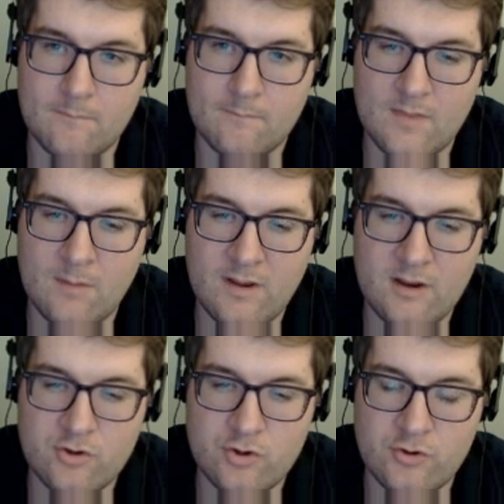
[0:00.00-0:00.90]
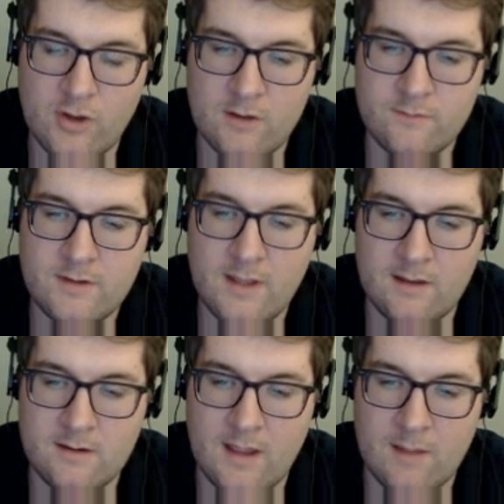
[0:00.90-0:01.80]
Am I going to shove
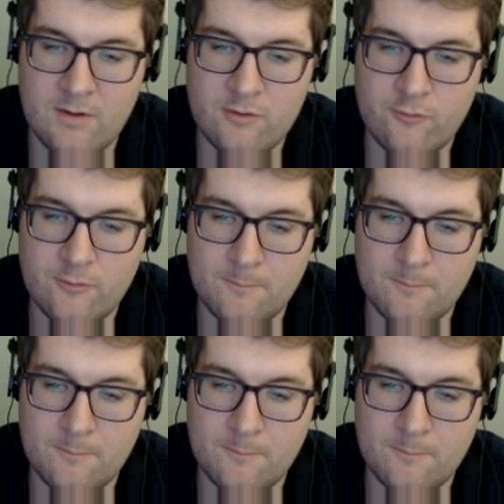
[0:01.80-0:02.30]
10 damage?